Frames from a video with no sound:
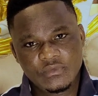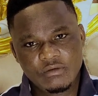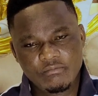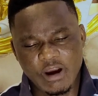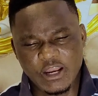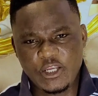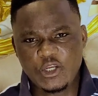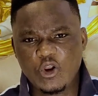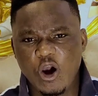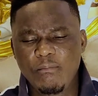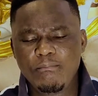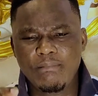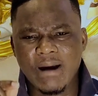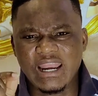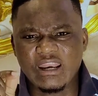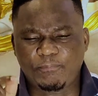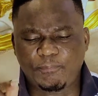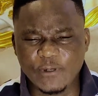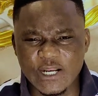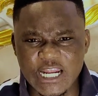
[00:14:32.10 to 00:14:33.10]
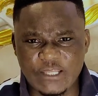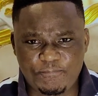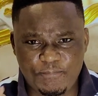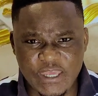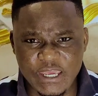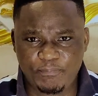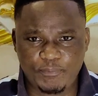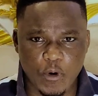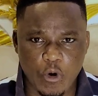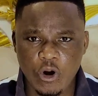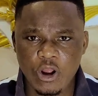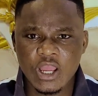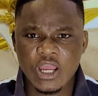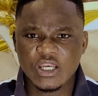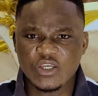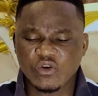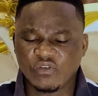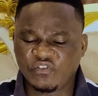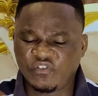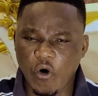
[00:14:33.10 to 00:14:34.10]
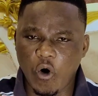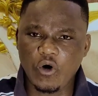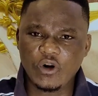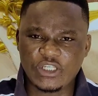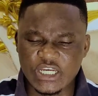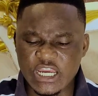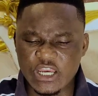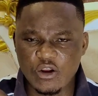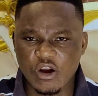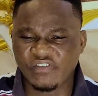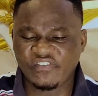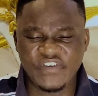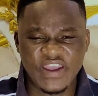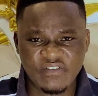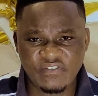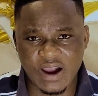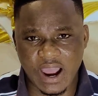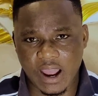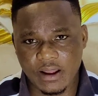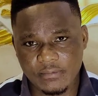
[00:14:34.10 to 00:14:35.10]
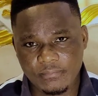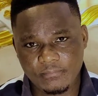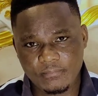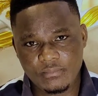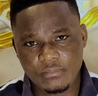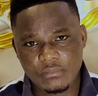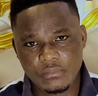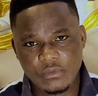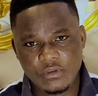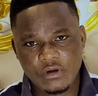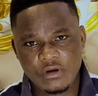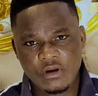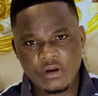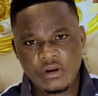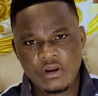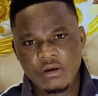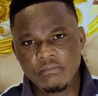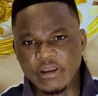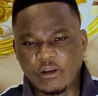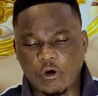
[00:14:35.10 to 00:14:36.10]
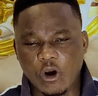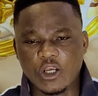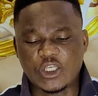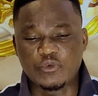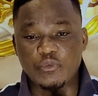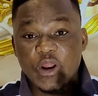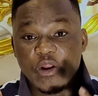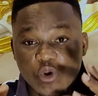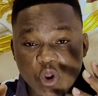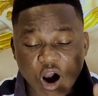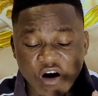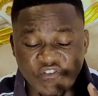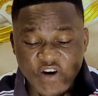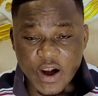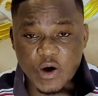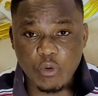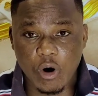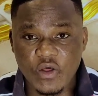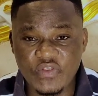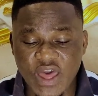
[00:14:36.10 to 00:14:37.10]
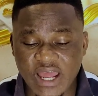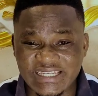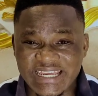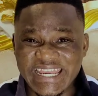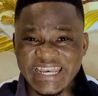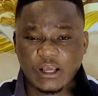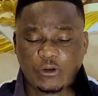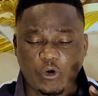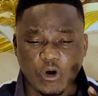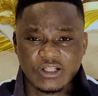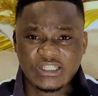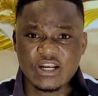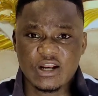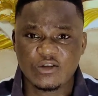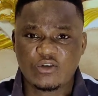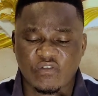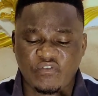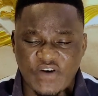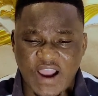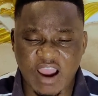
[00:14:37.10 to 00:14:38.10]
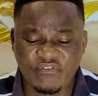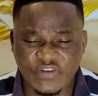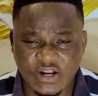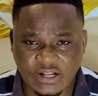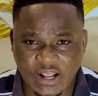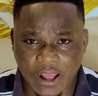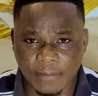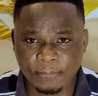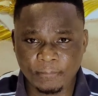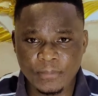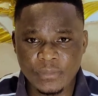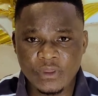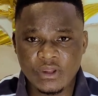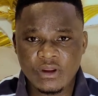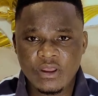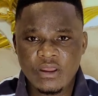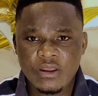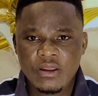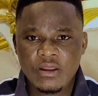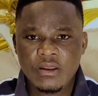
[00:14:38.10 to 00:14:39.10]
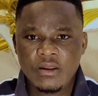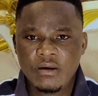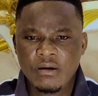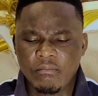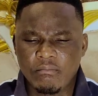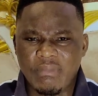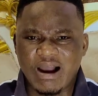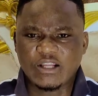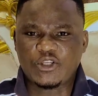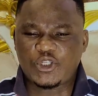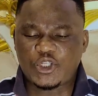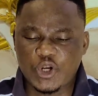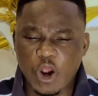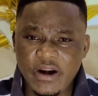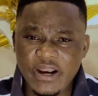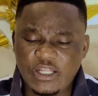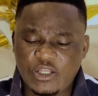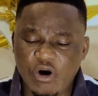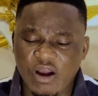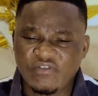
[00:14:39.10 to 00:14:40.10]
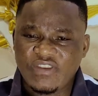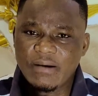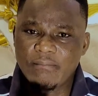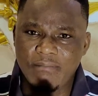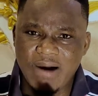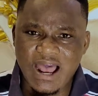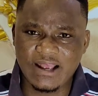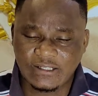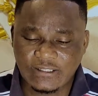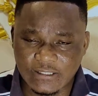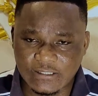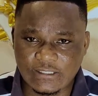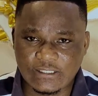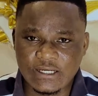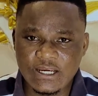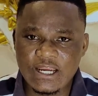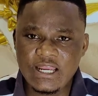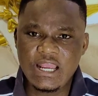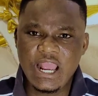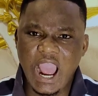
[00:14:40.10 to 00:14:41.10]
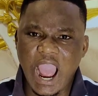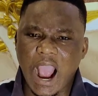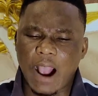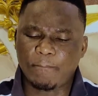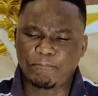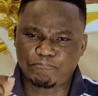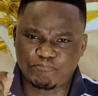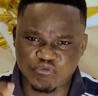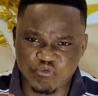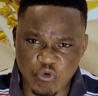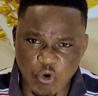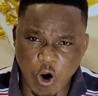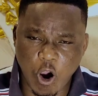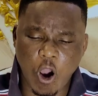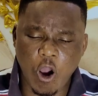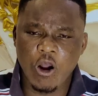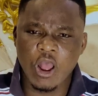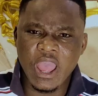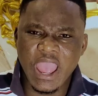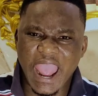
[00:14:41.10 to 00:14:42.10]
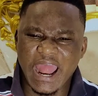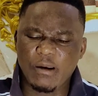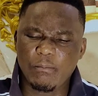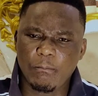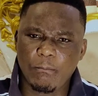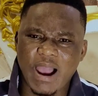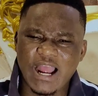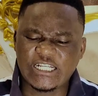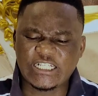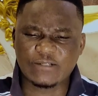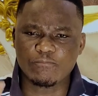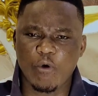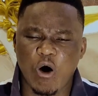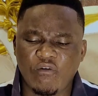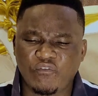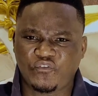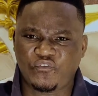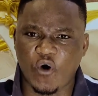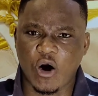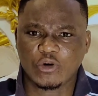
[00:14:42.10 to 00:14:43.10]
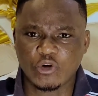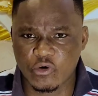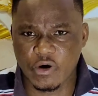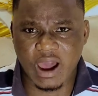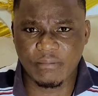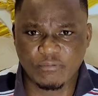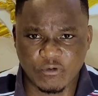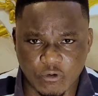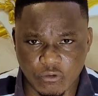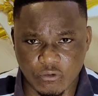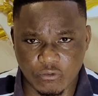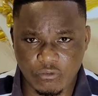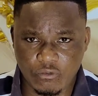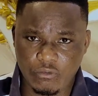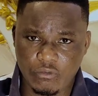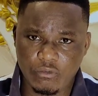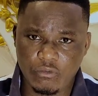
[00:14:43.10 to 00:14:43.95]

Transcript: But you don't manipulate people to vote in your favor. Because we know very well that in the continent of Africa, majority of the masses are poor and much more vulnerable.